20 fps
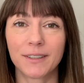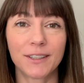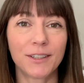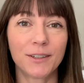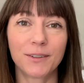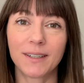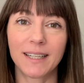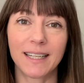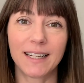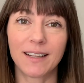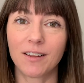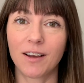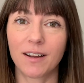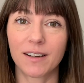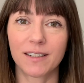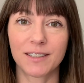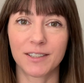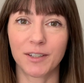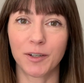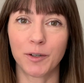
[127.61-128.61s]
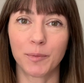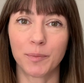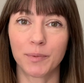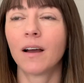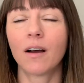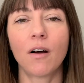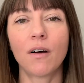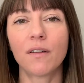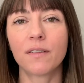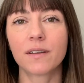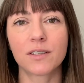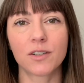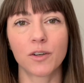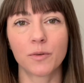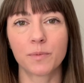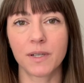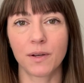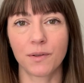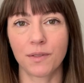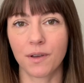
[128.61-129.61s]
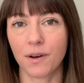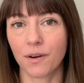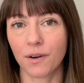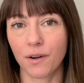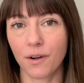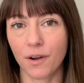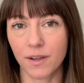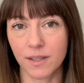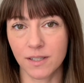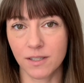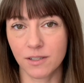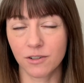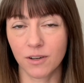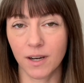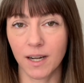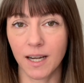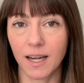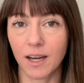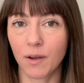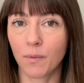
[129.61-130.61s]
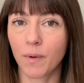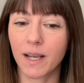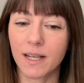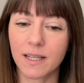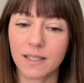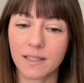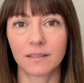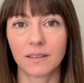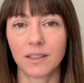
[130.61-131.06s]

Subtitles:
You don't need a lot of soap. All the soaps out there are concentrate anyways.